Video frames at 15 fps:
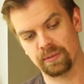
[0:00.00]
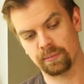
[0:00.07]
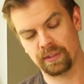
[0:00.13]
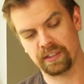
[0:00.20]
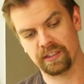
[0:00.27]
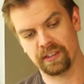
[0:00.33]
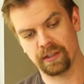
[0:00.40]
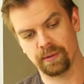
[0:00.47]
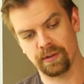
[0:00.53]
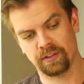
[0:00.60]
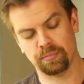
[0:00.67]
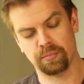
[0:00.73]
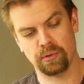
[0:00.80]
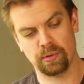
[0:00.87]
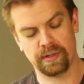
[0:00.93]
completely while
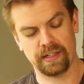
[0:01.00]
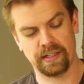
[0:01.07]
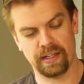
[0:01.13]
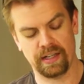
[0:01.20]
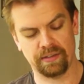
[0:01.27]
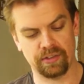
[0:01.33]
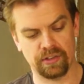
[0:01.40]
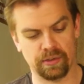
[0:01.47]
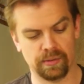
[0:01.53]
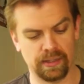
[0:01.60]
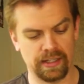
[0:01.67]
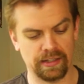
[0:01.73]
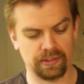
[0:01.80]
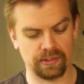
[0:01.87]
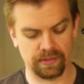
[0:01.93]
it's brewing, I'd have to do
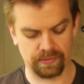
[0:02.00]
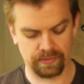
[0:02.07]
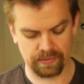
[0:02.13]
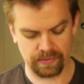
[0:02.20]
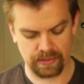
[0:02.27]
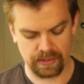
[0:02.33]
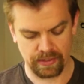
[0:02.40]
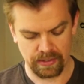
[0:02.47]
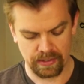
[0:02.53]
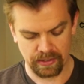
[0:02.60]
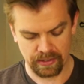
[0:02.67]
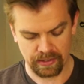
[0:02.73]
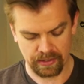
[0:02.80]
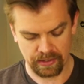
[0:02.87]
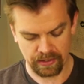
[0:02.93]
less.
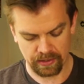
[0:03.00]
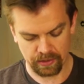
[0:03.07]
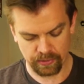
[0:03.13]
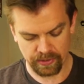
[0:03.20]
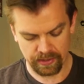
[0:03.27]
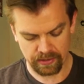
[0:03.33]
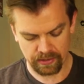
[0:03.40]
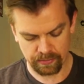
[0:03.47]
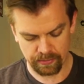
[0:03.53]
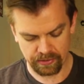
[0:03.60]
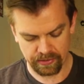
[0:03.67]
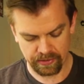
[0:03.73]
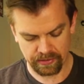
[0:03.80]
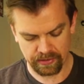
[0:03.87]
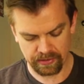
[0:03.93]
Oh yeah, let me
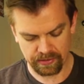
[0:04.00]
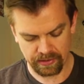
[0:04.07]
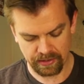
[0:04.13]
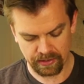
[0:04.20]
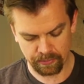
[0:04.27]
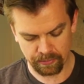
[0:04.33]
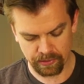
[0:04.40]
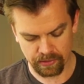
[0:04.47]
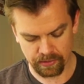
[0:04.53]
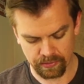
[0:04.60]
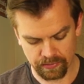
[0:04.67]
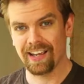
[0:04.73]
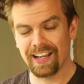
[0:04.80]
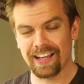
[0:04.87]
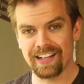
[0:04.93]
start the timer.
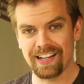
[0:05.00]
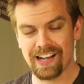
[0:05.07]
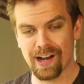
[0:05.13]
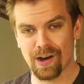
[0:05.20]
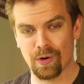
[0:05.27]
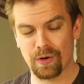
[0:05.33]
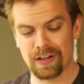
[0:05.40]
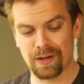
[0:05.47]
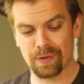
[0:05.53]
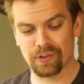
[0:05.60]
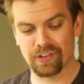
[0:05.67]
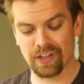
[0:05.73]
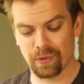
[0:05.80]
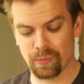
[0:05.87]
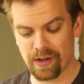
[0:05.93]
And now we're
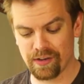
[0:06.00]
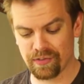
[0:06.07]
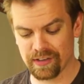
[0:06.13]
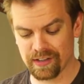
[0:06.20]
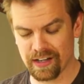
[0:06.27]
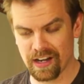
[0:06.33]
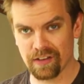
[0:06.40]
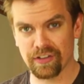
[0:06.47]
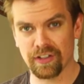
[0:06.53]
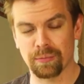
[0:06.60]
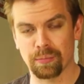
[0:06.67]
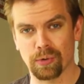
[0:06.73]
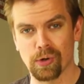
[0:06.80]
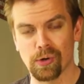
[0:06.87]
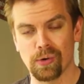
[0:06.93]
just gonna wait for the coffee to
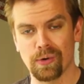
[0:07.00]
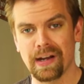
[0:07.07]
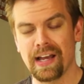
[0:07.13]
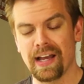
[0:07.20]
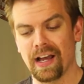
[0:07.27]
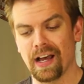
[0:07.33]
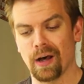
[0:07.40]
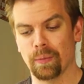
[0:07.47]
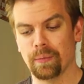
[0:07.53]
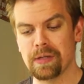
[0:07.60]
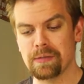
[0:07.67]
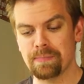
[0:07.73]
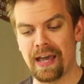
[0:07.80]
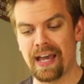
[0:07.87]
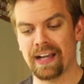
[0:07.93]
brew. I'll
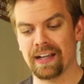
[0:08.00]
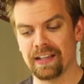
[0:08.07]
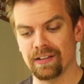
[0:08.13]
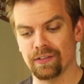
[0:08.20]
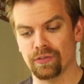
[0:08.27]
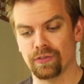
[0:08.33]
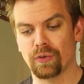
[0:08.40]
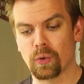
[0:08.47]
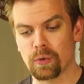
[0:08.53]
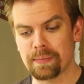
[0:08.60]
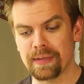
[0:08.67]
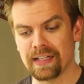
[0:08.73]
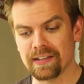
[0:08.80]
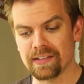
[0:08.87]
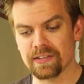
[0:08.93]
be back in 4
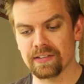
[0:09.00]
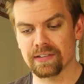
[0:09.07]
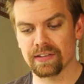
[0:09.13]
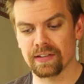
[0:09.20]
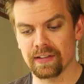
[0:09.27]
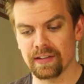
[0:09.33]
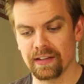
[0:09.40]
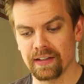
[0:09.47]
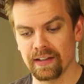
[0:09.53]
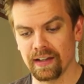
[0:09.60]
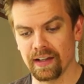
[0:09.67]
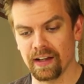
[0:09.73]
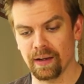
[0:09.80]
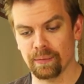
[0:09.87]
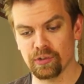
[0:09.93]
minutes.
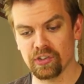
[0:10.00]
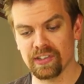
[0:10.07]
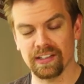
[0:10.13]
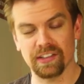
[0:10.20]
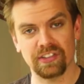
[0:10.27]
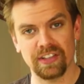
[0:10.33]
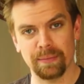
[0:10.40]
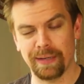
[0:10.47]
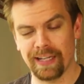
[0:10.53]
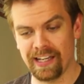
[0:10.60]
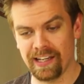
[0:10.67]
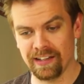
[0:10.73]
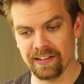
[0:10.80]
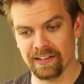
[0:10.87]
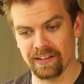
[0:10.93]
I'm just gonna skip
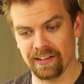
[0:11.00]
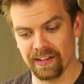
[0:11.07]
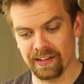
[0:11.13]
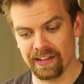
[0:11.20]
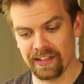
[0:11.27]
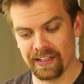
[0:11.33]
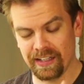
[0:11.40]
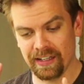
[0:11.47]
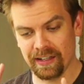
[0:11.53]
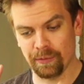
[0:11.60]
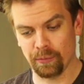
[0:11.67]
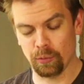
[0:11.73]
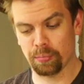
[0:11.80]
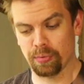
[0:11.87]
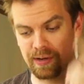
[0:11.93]
ahead
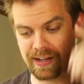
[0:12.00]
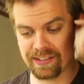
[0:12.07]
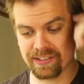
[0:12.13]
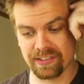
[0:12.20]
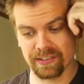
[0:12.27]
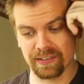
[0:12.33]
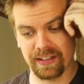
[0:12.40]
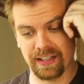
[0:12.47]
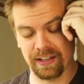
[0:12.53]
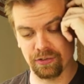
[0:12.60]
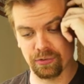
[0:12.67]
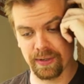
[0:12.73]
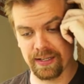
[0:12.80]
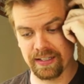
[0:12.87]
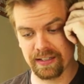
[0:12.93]
and we'll press and
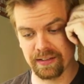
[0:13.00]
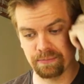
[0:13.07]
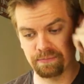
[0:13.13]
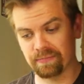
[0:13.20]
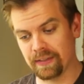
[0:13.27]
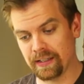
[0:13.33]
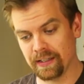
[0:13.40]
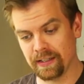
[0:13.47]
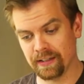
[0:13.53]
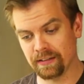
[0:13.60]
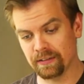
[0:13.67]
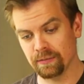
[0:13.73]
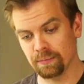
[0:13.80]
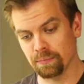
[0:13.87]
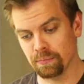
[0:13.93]
drink,
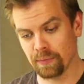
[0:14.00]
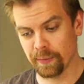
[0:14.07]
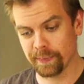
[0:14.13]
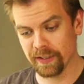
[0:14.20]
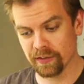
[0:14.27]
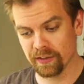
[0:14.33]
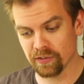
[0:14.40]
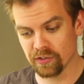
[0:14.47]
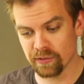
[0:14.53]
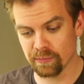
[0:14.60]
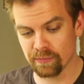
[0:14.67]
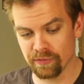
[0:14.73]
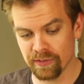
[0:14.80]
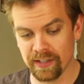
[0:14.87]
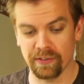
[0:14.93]
and maybe I'll give
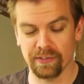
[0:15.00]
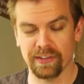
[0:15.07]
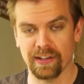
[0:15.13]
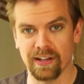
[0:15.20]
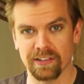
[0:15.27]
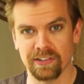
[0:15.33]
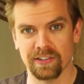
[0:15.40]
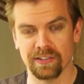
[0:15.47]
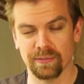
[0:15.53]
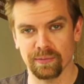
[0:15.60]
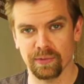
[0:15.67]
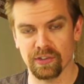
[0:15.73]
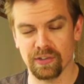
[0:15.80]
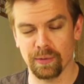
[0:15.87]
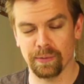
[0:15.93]
some final thoughts.
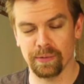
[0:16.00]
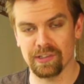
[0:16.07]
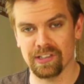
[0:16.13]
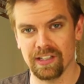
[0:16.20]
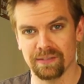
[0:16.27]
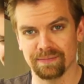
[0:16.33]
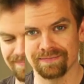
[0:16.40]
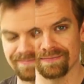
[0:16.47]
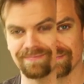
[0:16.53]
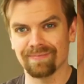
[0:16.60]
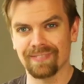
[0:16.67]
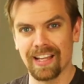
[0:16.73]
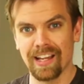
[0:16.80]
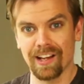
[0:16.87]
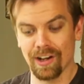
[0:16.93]
Let's see what we see.
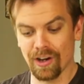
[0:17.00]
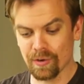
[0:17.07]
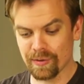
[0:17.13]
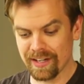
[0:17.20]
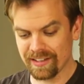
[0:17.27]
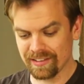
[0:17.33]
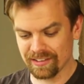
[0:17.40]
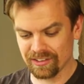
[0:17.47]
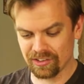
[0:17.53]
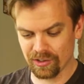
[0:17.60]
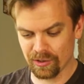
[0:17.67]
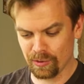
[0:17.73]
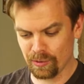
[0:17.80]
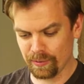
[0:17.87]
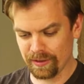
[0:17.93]
Okay,
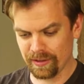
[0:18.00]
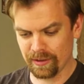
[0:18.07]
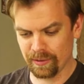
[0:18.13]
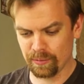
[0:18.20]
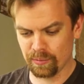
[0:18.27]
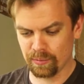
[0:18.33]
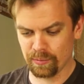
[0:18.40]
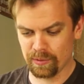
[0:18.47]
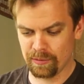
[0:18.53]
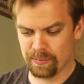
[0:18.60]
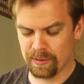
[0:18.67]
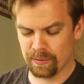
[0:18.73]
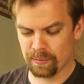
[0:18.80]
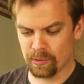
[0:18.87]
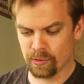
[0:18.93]
so we've
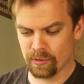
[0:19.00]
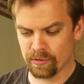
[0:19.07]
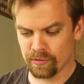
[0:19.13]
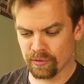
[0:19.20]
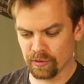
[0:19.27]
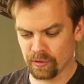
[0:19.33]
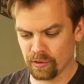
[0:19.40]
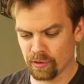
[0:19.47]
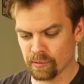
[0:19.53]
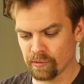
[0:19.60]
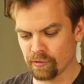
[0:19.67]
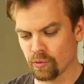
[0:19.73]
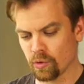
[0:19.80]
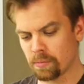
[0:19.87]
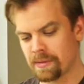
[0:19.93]
been brewing for a little
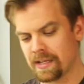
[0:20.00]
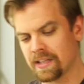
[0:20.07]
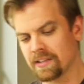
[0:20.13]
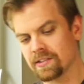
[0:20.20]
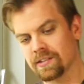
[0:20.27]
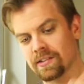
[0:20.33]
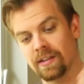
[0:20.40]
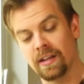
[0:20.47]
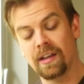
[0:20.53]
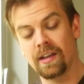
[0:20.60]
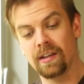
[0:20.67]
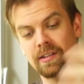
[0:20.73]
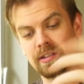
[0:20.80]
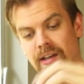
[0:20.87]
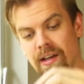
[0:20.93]
over 4 minutes.
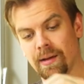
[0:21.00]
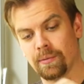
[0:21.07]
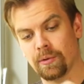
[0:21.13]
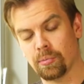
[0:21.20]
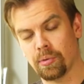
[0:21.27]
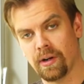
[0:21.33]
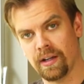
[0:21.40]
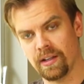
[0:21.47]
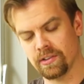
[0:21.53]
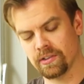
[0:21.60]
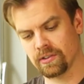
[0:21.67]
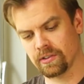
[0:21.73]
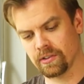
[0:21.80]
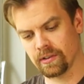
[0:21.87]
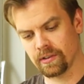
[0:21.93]
Time to
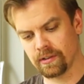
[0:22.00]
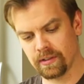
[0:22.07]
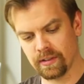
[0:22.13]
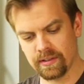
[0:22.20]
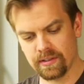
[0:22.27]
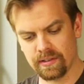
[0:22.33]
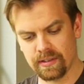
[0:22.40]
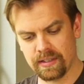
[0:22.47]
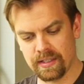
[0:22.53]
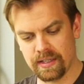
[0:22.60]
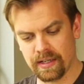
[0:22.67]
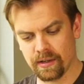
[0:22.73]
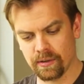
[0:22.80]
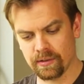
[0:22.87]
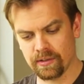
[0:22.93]
press. Let's see
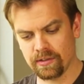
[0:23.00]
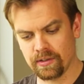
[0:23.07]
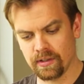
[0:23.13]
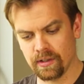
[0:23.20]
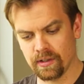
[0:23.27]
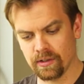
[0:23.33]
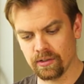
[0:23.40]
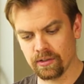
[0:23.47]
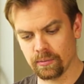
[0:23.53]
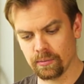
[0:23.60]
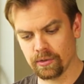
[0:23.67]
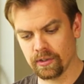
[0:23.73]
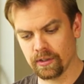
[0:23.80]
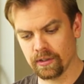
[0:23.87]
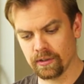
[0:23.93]
how this does. I'm
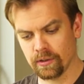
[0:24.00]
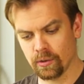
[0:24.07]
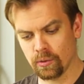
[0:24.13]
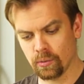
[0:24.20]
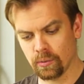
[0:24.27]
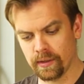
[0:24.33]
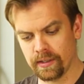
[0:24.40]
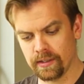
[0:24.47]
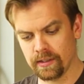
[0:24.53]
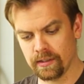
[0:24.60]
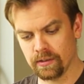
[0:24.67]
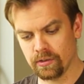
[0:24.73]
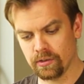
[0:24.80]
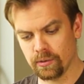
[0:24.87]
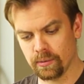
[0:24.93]
just gonna go right
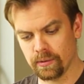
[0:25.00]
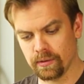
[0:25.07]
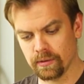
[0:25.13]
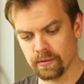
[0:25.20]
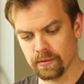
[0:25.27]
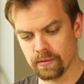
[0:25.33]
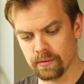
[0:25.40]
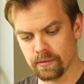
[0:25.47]
into it.